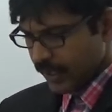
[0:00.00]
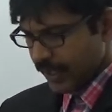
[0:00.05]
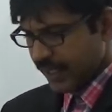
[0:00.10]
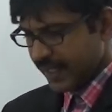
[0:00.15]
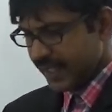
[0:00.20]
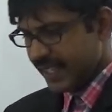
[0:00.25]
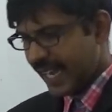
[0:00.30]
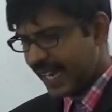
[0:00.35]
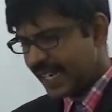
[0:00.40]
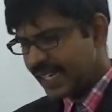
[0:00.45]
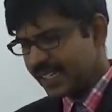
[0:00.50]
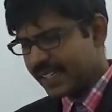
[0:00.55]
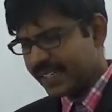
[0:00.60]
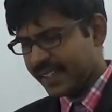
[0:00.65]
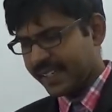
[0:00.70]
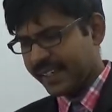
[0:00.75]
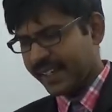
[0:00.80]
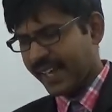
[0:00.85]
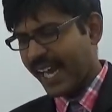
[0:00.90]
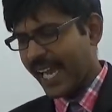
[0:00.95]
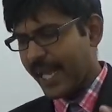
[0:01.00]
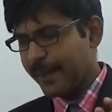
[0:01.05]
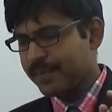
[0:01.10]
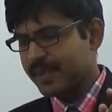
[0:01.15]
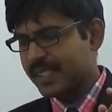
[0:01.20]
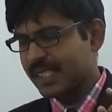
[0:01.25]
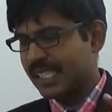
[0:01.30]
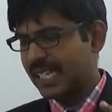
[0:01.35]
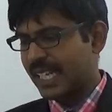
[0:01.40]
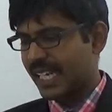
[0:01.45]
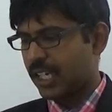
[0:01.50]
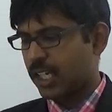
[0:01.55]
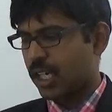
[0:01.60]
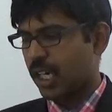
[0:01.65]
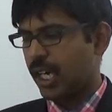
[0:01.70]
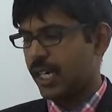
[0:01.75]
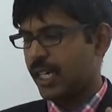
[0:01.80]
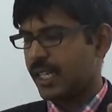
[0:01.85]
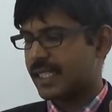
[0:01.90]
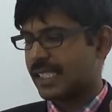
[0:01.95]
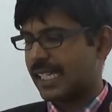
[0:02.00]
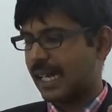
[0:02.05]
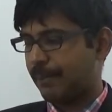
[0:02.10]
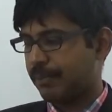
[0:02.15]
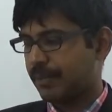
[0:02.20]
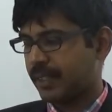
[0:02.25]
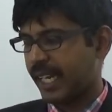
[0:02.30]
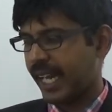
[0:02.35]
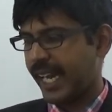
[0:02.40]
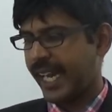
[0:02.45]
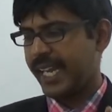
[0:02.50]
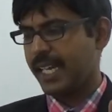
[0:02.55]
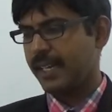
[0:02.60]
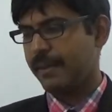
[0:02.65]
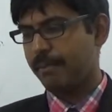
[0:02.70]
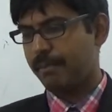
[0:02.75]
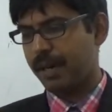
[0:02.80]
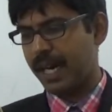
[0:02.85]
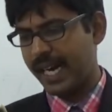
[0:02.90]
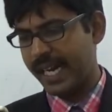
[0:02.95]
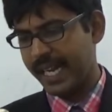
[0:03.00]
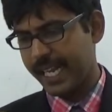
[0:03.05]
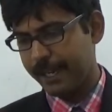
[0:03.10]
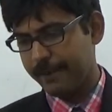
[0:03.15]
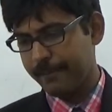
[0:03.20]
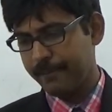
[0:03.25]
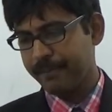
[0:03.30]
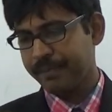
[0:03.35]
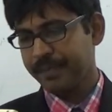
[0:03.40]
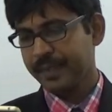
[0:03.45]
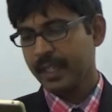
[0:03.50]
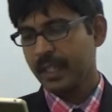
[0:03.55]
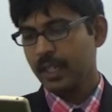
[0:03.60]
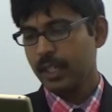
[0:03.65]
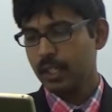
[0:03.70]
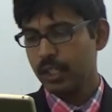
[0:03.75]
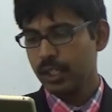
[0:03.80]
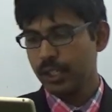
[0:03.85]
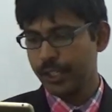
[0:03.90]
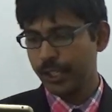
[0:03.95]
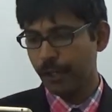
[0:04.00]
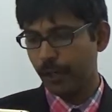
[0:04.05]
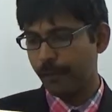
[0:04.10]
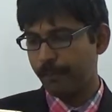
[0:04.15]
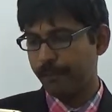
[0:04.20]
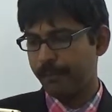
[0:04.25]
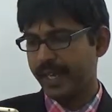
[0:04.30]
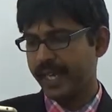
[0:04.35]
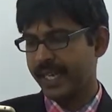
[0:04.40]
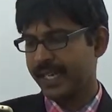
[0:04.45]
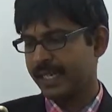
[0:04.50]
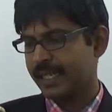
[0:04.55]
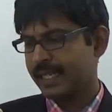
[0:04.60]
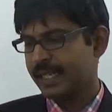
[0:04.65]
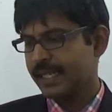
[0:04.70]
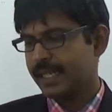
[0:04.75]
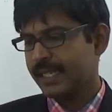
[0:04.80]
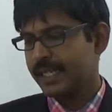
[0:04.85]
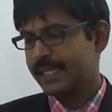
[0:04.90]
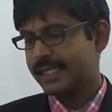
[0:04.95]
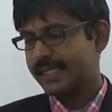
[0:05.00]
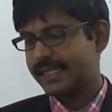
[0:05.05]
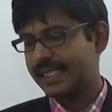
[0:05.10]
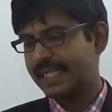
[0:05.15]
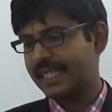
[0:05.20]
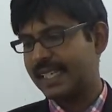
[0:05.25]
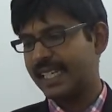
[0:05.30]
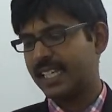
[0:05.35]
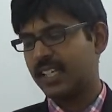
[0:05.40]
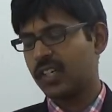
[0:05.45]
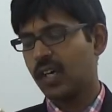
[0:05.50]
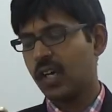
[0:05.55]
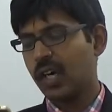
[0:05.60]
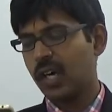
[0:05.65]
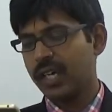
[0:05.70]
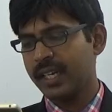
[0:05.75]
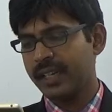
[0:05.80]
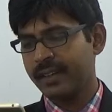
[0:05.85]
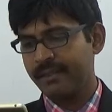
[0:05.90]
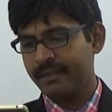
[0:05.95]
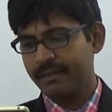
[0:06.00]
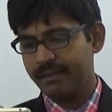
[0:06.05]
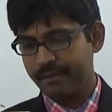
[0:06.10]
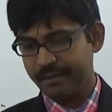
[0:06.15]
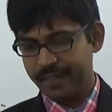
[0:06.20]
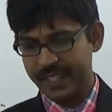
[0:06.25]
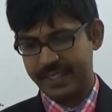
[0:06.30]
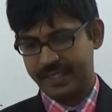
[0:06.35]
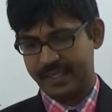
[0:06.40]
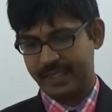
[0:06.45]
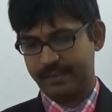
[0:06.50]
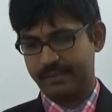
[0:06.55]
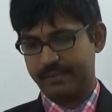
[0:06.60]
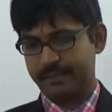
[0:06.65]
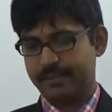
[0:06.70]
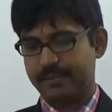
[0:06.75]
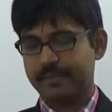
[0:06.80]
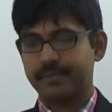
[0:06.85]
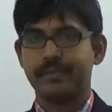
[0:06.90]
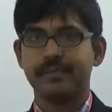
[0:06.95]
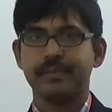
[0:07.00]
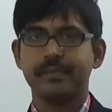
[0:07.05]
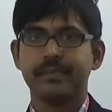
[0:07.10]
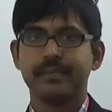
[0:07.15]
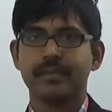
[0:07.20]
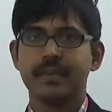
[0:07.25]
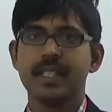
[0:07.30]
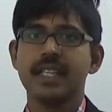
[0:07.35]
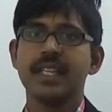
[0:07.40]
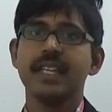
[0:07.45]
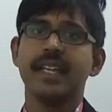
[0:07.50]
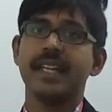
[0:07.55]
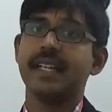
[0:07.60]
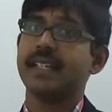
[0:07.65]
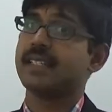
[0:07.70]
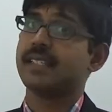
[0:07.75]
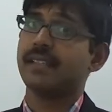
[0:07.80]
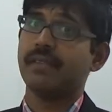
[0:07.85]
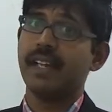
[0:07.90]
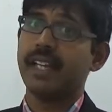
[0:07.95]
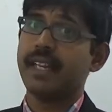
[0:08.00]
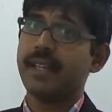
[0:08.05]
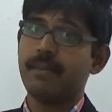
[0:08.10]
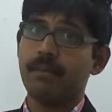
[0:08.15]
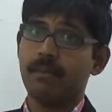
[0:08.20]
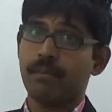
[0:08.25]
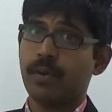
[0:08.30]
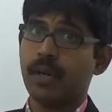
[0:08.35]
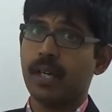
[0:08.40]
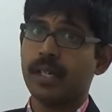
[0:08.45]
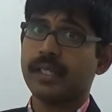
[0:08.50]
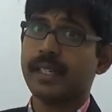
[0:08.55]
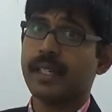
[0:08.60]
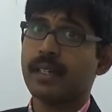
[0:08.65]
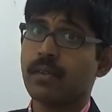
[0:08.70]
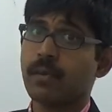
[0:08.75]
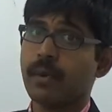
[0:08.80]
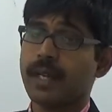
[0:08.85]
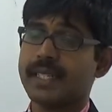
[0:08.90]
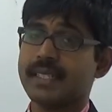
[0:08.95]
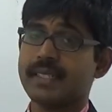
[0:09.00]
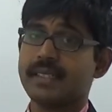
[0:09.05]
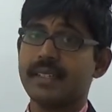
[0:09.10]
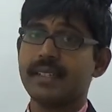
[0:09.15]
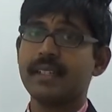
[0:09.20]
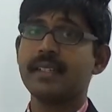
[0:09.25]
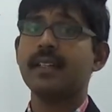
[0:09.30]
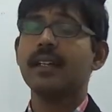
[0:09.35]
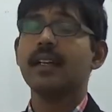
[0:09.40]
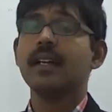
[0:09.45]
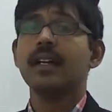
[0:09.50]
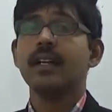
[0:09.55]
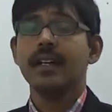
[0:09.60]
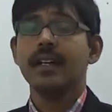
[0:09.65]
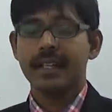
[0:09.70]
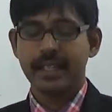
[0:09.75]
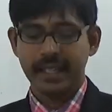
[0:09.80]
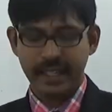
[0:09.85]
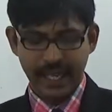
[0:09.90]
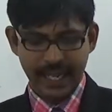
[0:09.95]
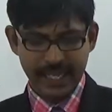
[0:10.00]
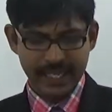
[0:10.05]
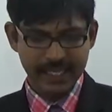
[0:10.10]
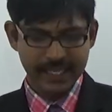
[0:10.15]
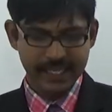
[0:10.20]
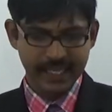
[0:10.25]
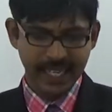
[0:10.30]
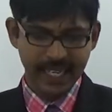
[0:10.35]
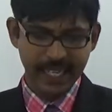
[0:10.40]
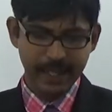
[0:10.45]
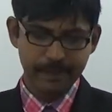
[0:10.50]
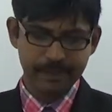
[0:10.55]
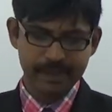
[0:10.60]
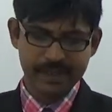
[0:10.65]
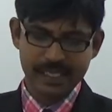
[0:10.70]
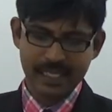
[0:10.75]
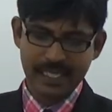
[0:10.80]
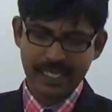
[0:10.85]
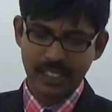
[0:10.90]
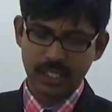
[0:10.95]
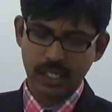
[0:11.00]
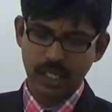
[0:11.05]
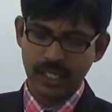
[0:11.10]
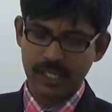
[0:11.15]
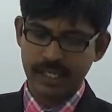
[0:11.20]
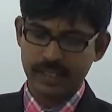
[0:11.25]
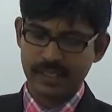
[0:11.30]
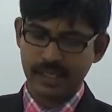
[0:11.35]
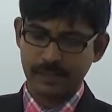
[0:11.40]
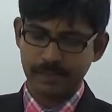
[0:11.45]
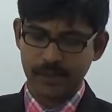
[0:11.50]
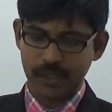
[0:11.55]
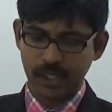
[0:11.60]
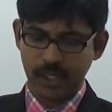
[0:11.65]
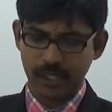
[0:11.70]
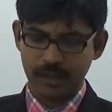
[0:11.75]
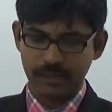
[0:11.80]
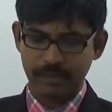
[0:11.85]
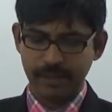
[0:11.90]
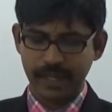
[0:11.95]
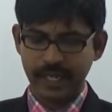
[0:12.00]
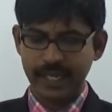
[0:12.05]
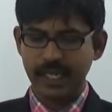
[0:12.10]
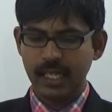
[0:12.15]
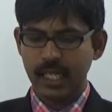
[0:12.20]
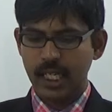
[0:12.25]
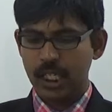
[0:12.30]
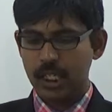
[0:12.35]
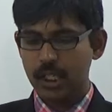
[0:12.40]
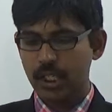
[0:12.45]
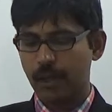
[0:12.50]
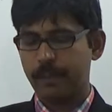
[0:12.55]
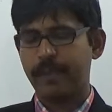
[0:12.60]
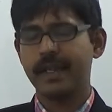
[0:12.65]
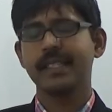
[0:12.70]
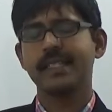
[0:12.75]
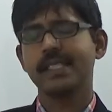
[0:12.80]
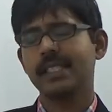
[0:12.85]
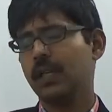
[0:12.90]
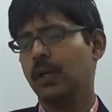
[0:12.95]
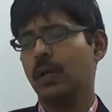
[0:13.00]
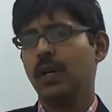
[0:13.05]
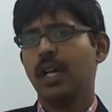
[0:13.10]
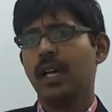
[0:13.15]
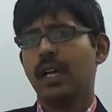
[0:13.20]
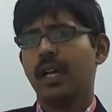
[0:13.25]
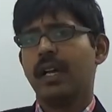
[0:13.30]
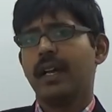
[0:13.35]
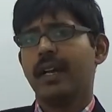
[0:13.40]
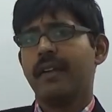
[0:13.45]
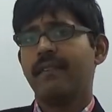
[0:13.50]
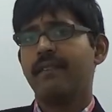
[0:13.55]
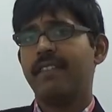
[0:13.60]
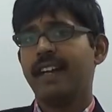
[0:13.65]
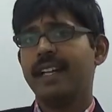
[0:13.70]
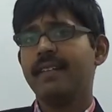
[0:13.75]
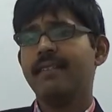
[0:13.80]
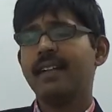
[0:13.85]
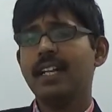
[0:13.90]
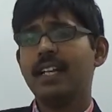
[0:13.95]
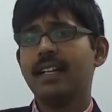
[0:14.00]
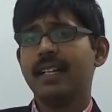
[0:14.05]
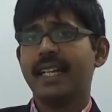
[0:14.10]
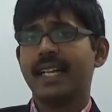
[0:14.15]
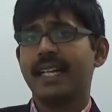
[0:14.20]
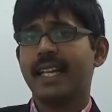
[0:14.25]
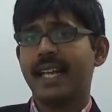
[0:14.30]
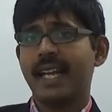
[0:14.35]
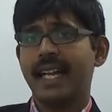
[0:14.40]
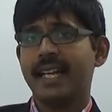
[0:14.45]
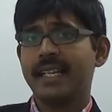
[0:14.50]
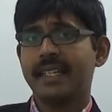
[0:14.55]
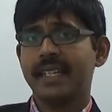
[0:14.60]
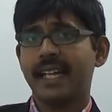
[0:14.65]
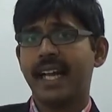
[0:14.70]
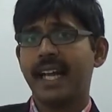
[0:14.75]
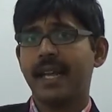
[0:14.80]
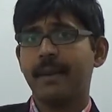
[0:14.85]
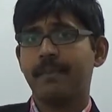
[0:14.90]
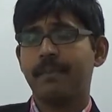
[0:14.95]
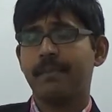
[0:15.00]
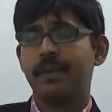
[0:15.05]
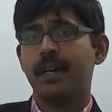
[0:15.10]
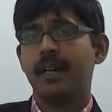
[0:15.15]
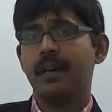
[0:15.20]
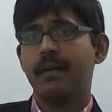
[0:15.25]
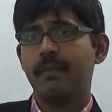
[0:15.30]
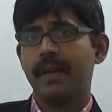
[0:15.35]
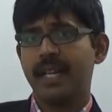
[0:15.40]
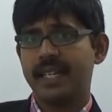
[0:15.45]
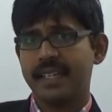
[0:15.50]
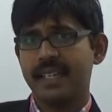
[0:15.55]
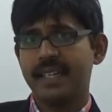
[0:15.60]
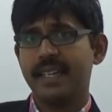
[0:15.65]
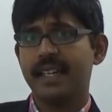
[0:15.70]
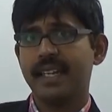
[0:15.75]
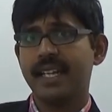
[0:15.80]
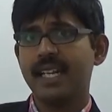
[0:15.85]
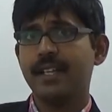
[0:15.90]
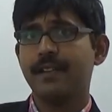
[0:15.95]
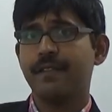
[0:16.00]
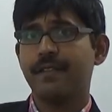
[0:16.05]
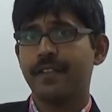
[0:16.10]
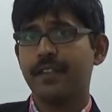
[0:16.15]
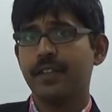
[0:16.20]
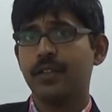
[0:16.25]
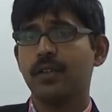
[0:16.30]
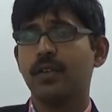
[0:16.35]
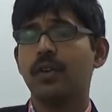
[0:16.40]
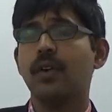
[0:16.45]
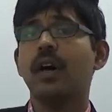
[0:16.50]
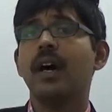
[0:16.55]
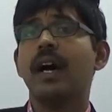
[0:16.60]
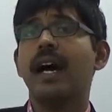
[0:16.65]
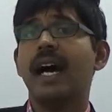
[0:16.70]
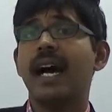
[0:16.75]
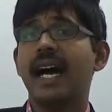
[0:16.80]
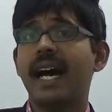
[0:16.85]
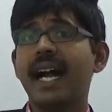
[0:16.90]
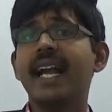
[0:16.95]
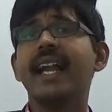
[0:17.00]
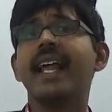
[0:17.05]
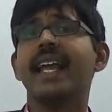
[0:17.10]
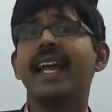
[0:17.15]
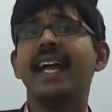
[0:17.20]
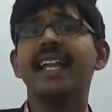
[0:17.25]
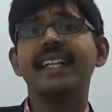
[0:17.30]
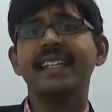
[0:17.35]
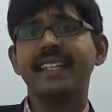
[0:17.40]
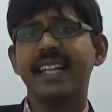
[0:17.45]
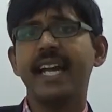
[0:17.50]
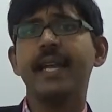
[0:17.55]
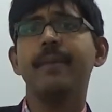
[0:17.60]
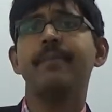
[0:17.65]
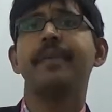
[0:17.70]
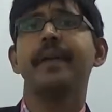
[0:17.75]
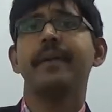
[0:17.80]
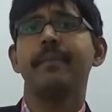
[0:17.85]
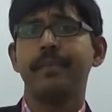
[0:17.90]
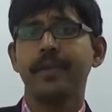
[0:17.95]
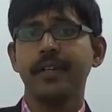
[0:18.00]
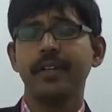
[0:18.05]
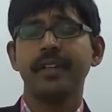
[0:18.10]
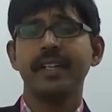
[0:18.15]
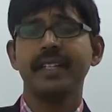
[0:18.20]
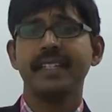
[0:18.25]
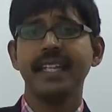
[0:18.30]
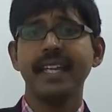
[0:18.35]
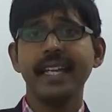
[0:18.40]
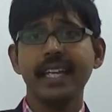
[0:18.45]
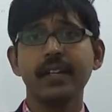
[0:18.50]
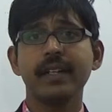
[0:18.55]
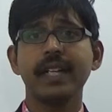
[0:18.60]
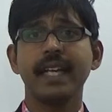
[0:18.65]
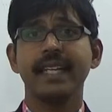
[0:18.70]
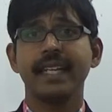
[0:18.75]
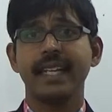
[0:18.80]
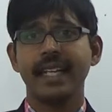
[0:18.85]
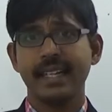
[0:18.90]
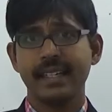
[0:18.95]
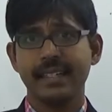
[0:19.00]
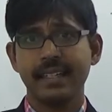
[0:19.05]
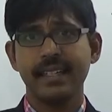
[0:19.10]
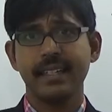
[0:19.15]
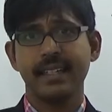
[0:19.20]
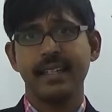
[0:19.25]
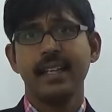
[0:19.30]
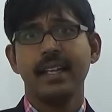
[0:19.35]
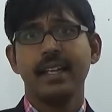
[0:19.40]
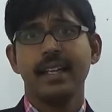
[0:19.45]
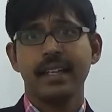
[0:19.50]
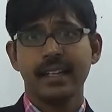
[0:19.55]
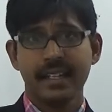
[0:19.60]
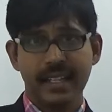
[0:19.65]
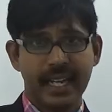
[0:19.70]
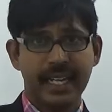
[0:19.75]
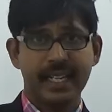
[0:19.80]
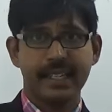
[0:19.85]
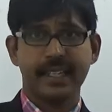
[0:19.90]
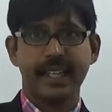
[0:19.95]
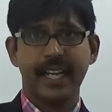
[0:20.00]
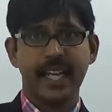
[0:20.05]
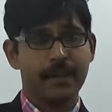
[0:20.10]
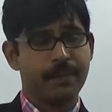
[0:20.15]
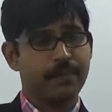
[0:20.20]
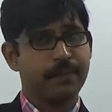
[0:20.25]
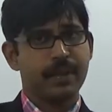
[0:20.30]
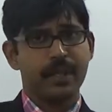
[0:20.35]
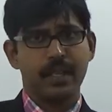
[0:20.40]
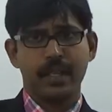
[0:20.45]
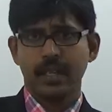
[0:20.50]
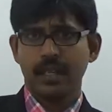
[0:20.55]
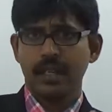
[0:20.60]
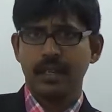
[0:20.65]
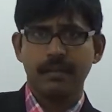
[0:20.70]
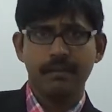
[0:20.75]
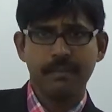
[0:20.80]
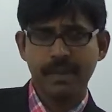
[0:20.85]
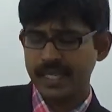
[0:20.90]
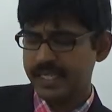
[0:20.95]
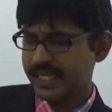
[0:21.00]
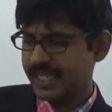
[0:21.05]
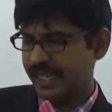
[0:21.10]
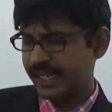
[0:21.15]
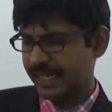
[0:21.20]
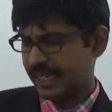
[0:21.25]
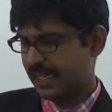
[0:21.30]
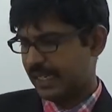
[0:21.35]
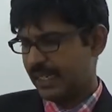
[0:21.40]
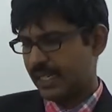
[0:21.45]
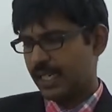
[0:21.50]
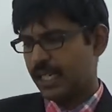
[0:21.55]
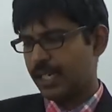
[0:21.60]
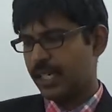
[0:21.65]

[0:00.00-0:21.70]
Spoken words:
N-type silicon is obtained by doping silicon with. Here it's a very important question. N-type silicon is obtained by doping. So, when will you get a N-type material? If you add a N-type impurity, you can get a N-type material.